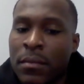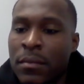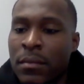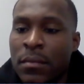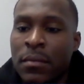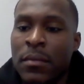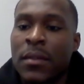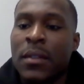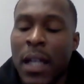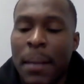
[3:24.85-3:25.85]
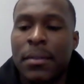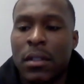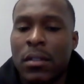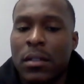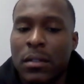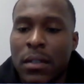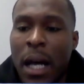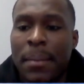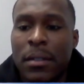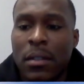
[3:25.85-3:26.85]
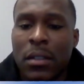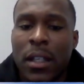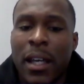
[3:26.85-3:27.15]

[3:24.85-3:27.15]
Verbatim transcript: you become. Absolutely, you know? absolutely.